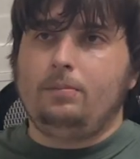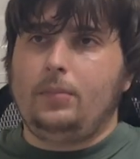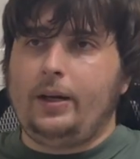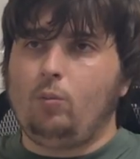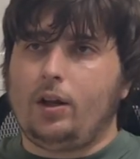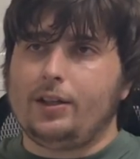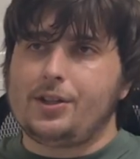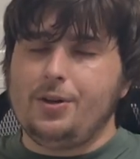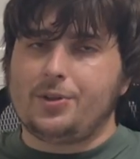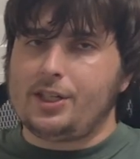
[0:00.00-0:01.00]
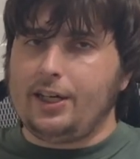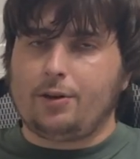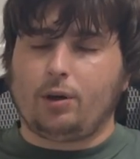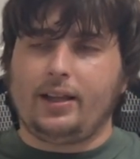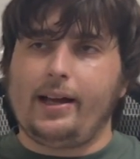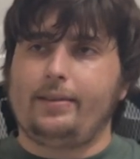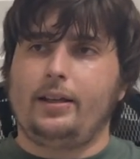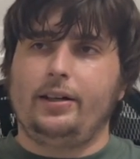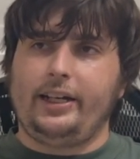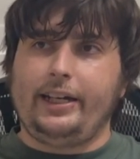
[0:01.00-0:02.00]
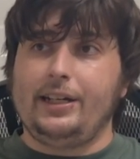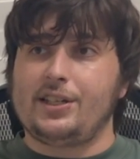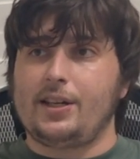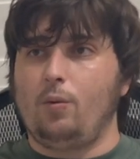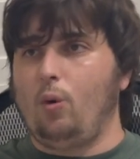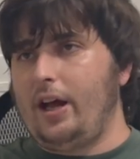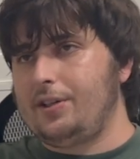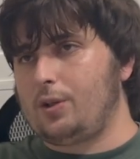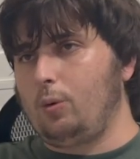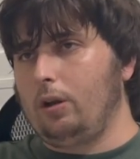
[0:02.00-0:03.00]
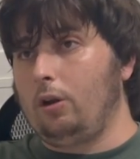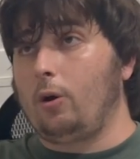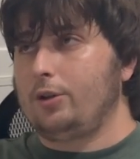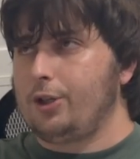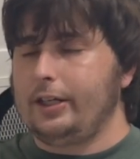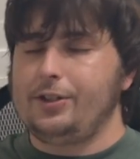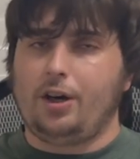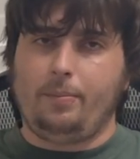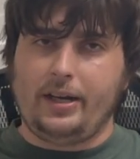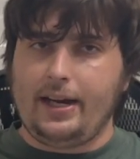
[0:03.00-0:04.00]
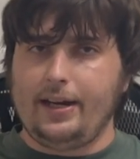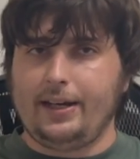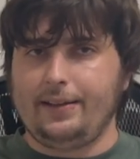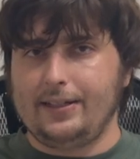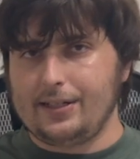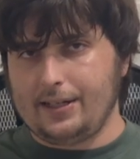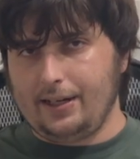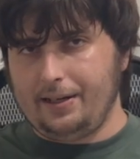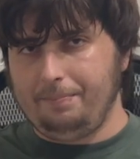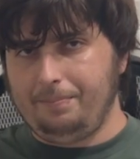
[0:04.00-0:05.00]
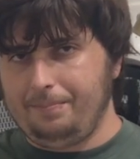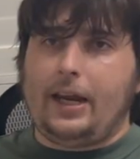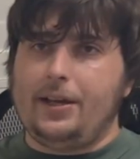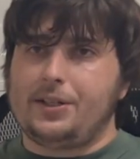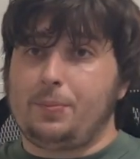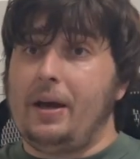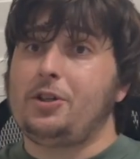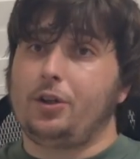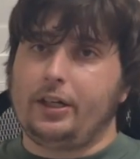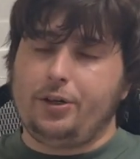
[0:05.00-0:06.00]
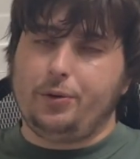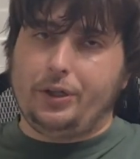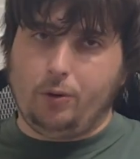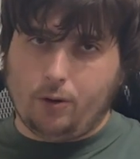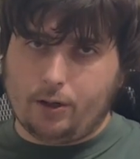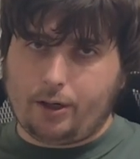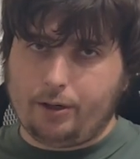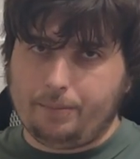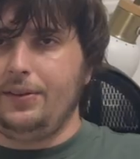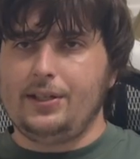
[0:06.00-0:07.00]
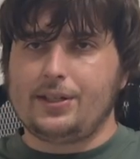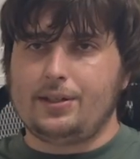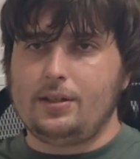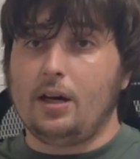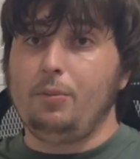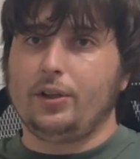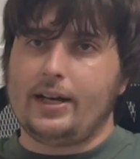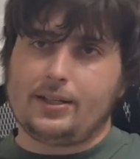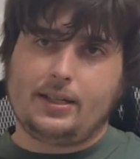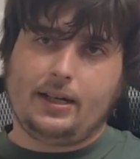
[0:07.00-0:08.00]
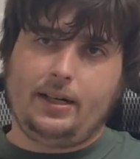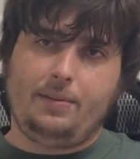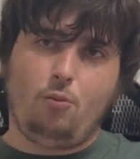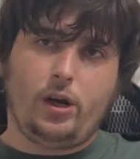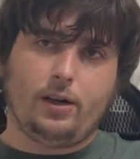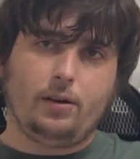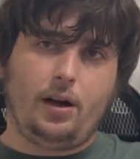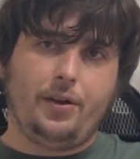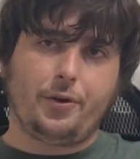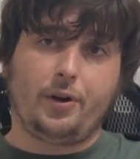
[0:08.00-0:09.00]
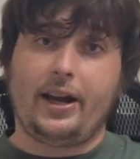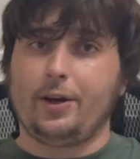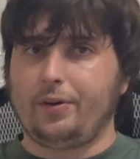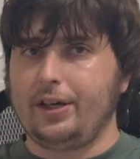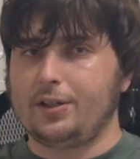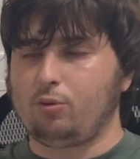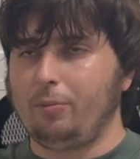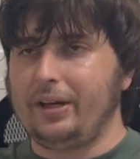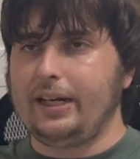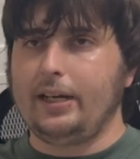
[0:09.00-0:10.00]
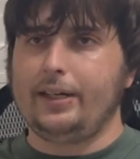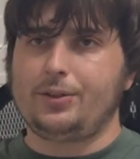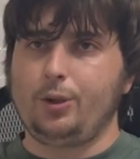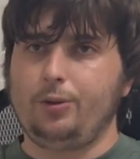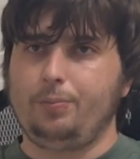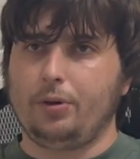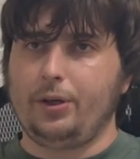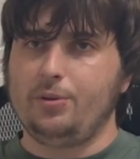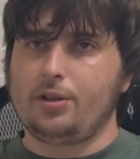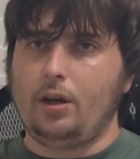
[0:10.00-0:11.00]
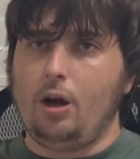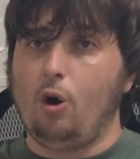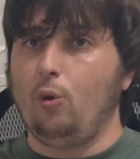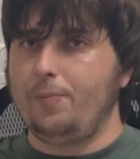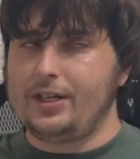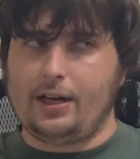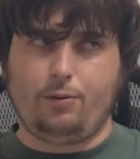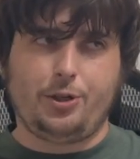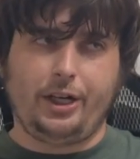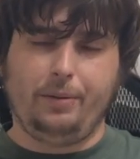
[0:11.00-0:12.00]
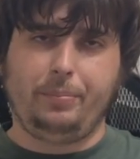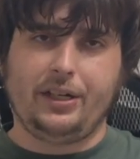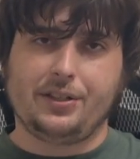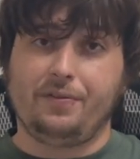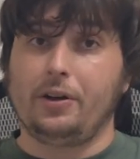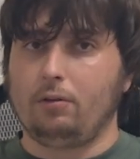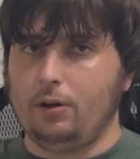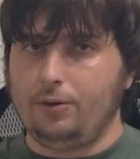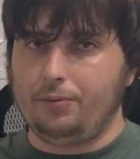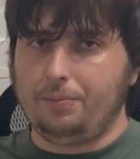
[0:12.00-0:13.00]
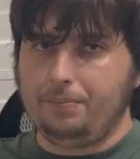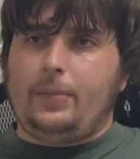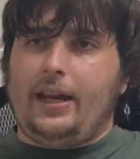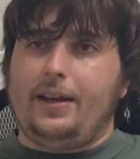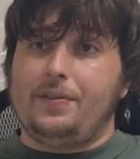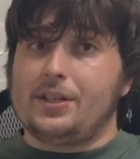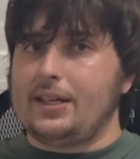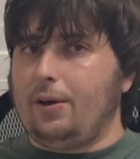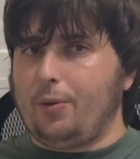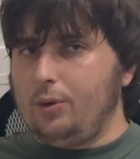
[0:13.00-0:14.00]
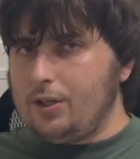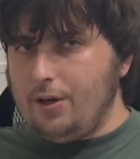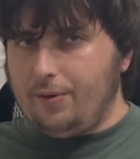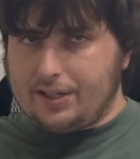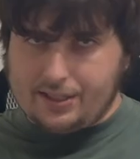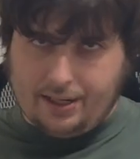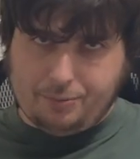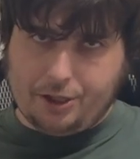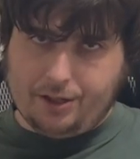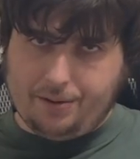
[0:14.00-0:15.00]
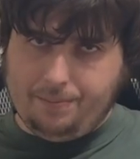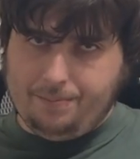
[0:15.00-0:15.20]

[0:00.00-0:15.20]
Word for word: And while it's no secret that the East and West were largely dominating at this time, especially New York, this doubled as a time where other areas were beginning to produce hometown champions of their own, and the South was no exception.